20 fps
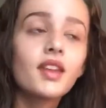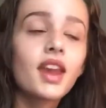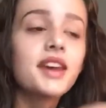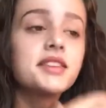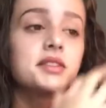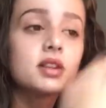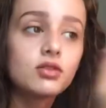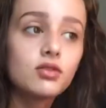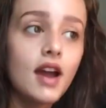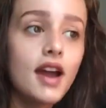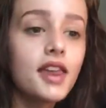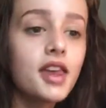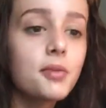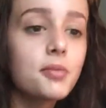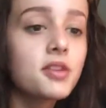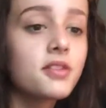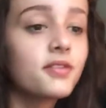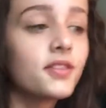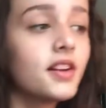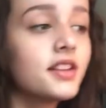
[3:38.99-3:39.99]
I saw Riley
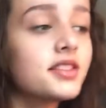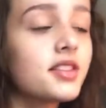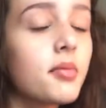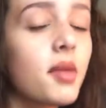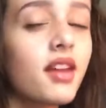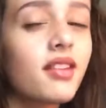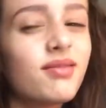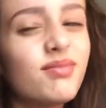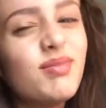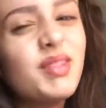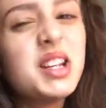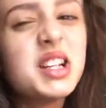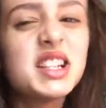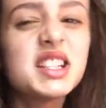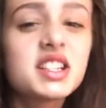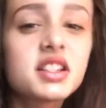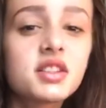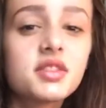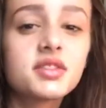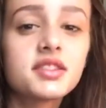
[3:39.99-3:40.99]
up in the front, so I'm like, you know,
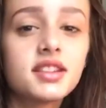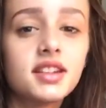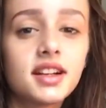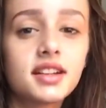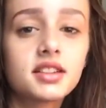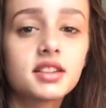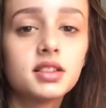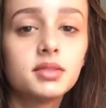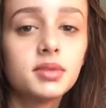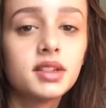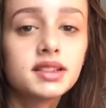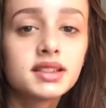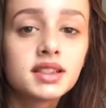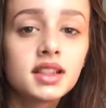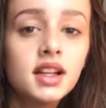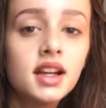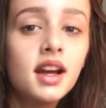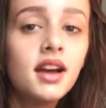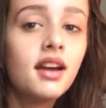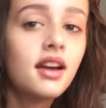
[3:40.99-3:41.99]
let's just go sit next to her because
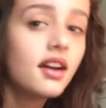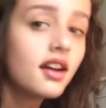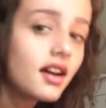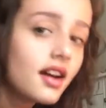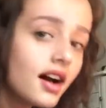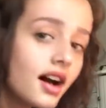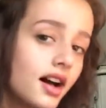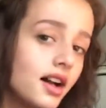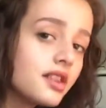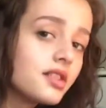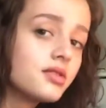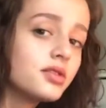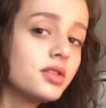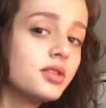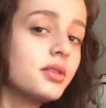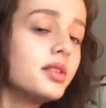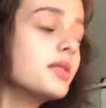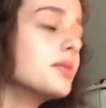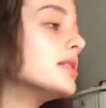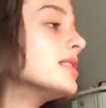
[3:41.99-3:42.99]
I don't
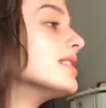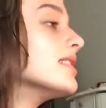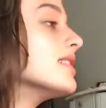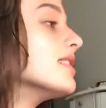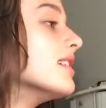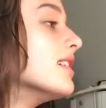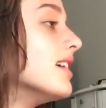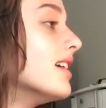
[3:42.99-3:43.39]
know anyone.